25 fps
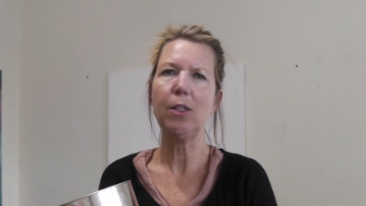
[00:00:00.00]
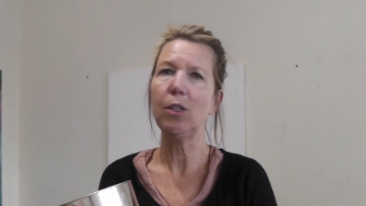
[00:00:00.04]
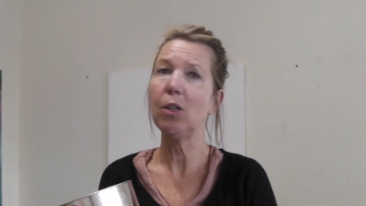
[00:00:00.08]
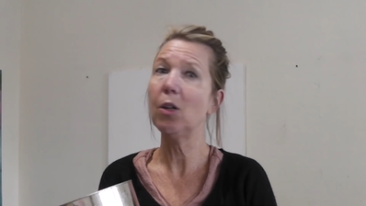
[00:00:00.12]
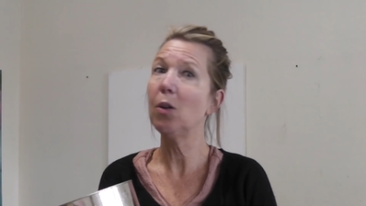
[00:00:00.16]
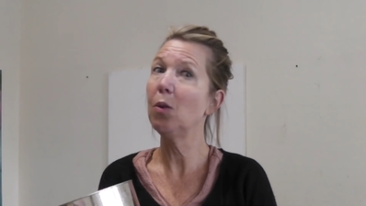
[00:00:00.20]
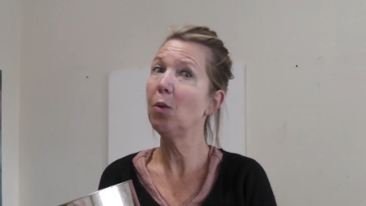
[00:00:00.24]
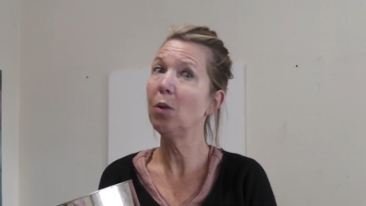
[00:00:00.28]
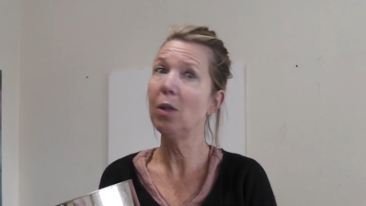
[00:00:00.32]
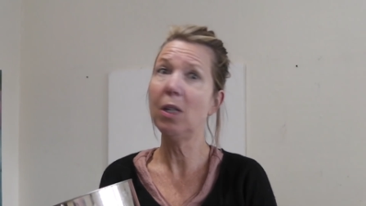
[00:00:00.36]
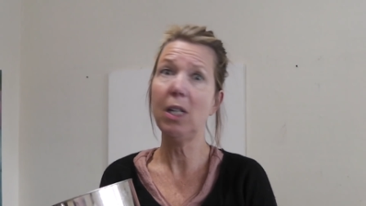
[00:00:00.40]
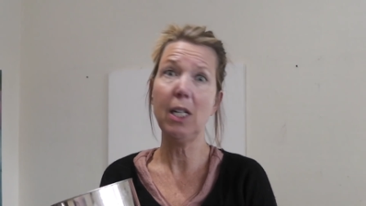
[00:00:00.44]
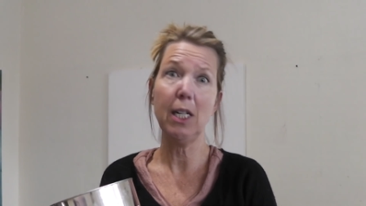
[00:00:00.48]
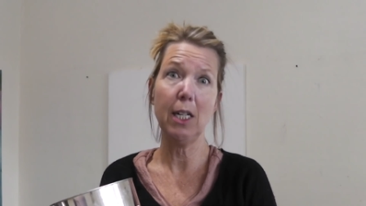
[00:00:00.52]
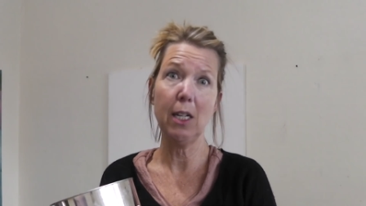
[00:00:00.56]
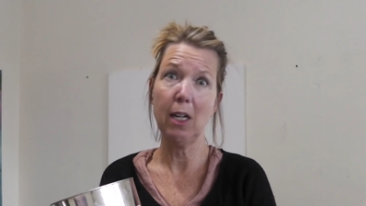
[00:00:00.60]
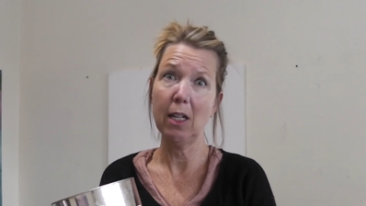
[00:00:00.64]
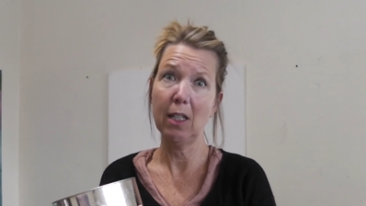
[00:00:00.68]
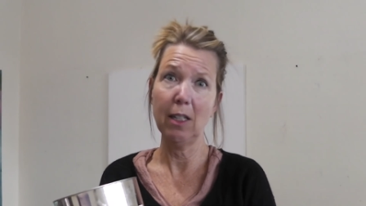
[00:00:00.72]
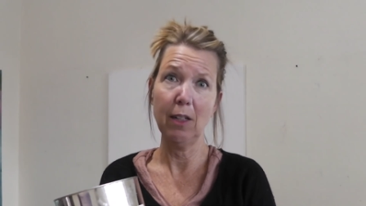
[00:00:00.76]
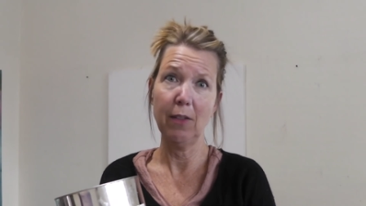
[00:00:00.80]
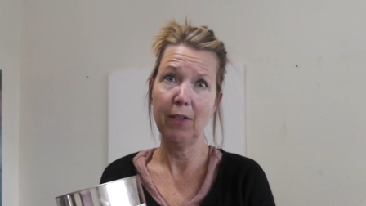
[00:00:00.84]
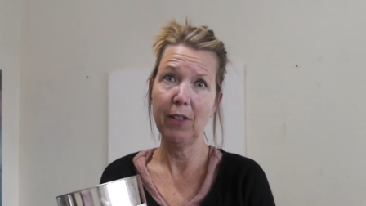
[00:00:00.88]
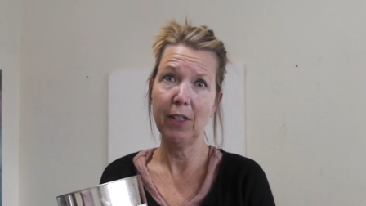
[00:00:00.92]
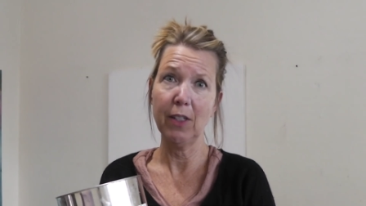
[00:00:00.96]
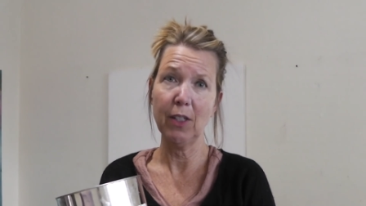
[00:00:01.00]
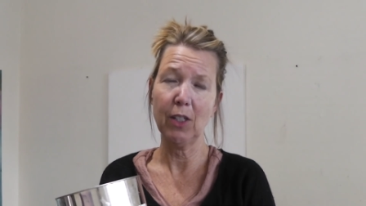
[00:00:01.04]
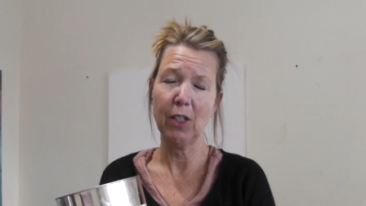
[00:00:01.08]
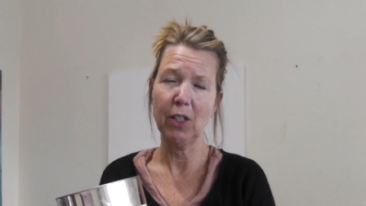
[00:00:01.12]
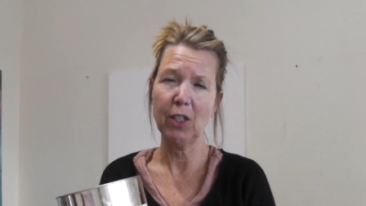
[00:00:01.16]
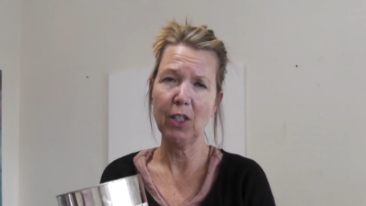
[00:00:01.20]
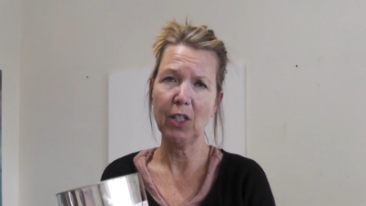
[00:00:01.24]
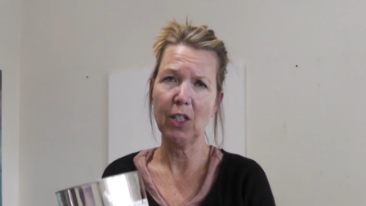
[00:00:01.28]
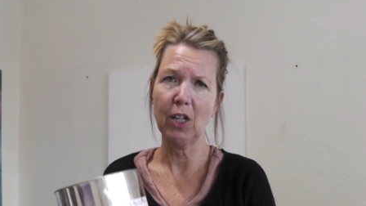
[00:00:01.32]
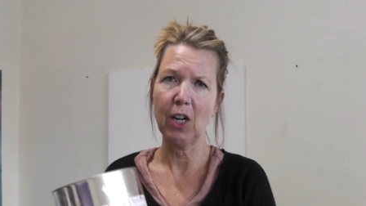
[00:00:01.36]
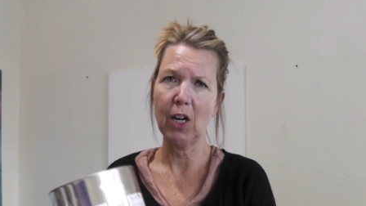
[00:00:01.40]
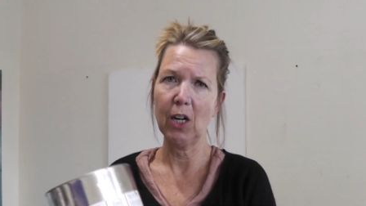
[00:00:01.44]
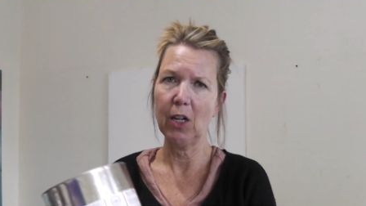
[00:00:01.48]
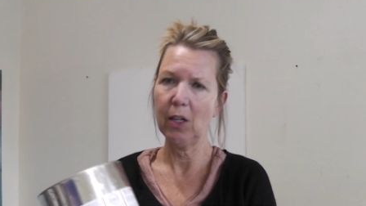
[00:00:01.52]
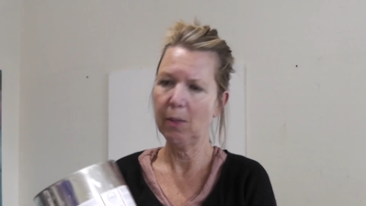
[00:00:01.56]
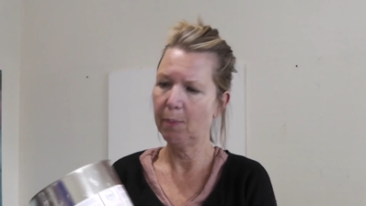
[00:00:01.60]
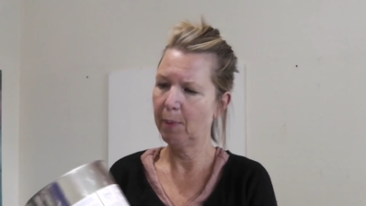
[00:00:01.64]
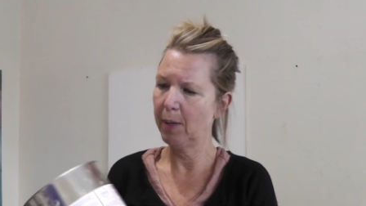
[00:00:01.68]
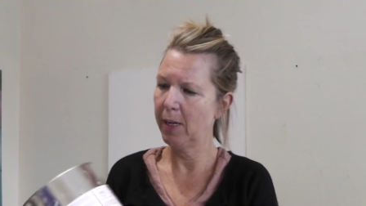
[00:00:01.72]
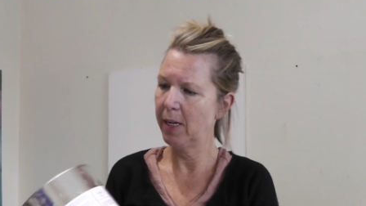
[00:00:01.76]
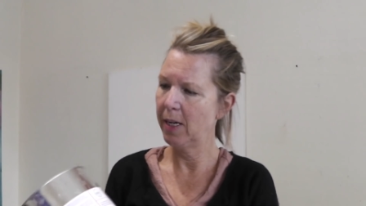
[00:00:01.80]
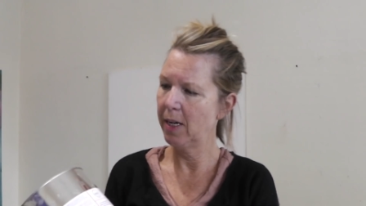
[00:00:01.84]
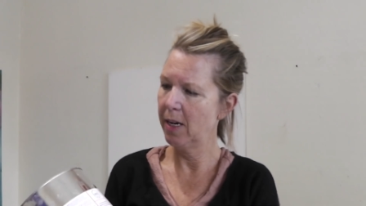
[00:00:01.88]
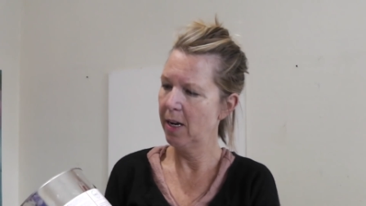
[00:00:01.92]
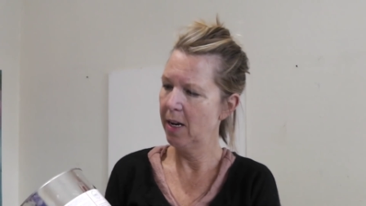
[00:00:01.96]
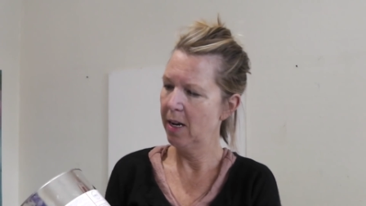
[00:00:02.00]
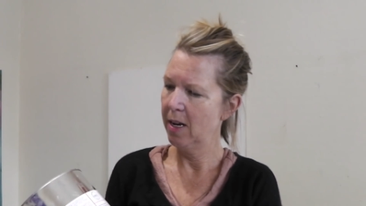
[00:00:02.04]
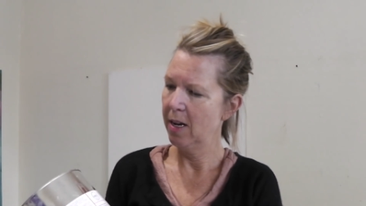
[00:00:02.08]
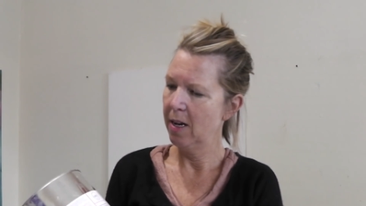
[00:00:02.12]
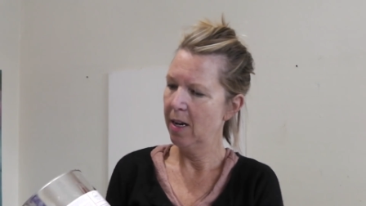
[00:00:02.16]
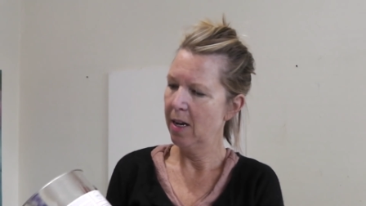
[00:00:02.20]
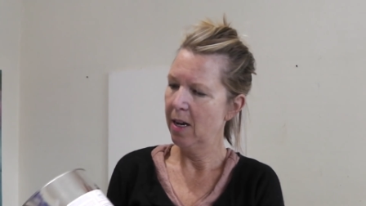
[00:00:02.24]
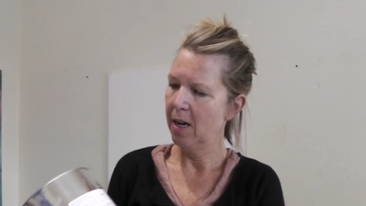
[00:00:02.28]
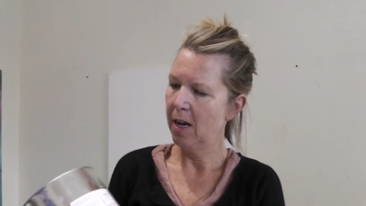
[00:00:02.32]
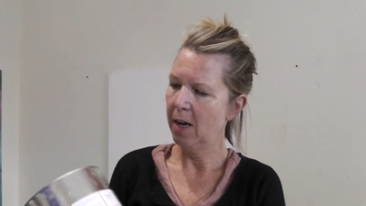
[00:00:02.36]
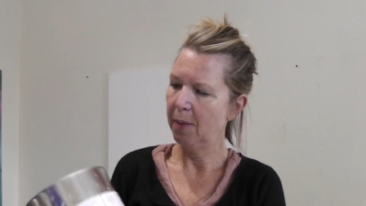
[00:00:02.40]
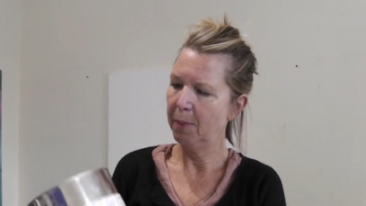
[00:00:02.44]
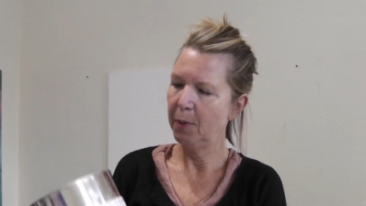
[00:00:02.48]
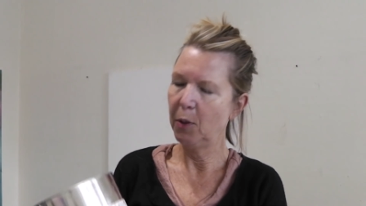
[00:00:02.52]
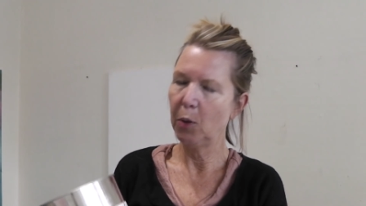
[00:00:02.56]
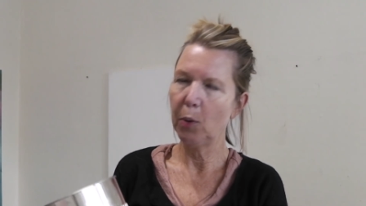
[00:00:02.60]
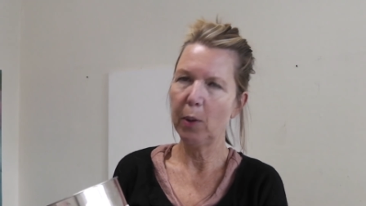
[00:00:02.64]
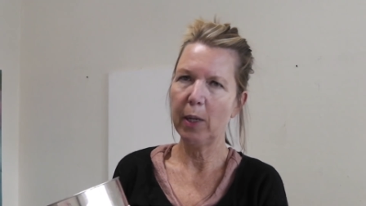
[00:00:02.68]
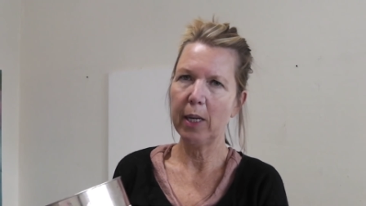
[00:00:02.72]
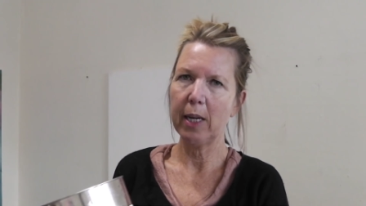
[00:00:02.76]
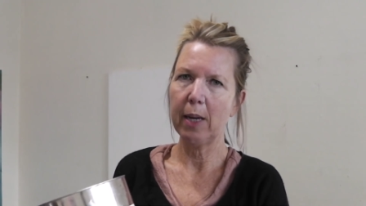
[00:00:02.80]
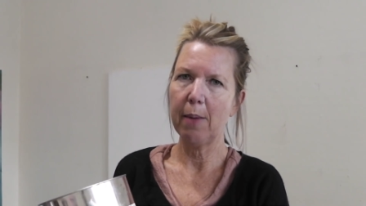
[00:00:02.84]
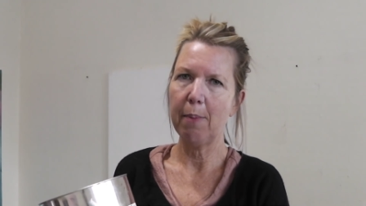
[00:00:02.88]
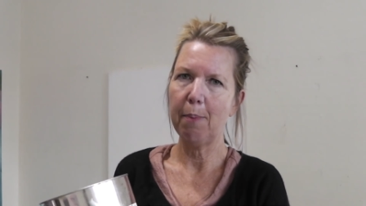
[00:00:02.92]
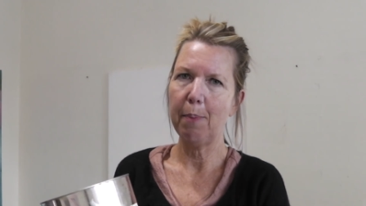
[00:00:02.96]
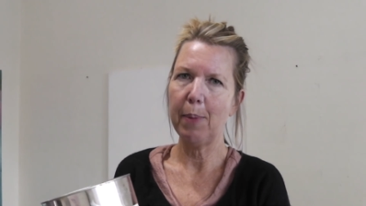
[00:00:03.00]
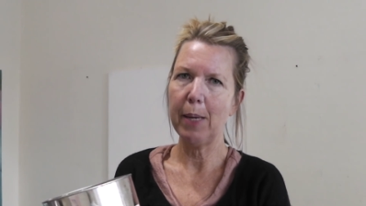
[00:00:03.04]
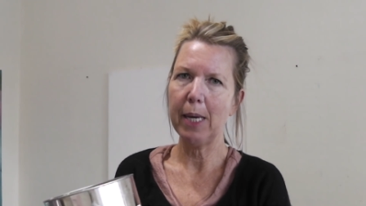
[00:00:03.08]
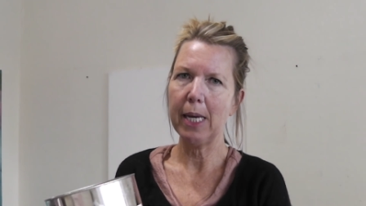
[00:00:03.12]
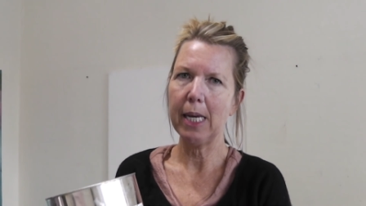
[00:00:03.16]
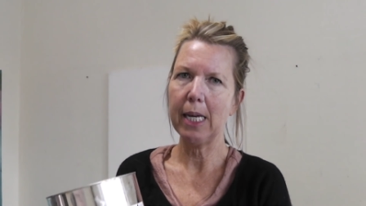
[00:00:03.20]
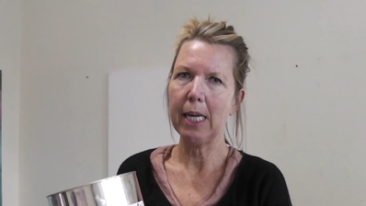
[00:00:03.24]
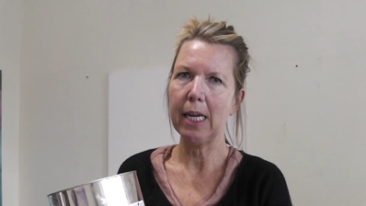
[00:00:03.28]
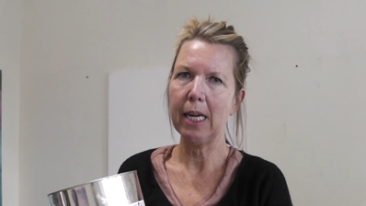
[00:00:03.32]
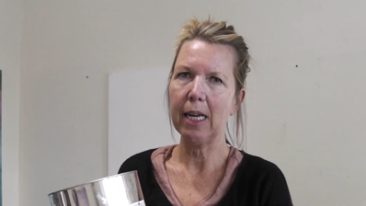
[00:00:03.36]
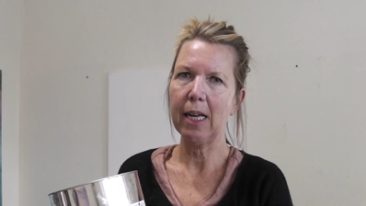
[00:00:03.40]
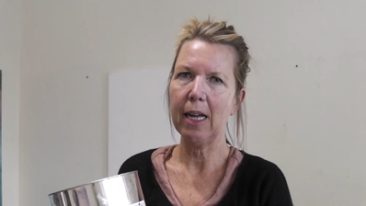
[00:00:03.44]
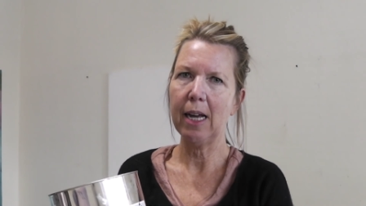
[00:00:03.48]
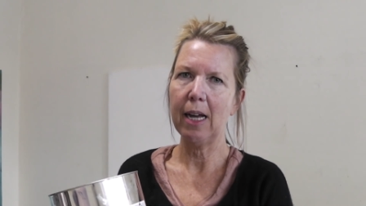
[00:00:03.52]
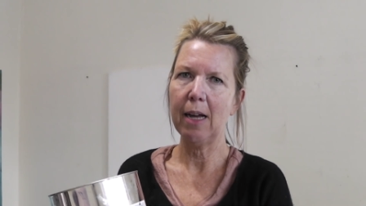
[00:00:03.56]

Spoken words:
You don't need all of this to start, but I'm doing a big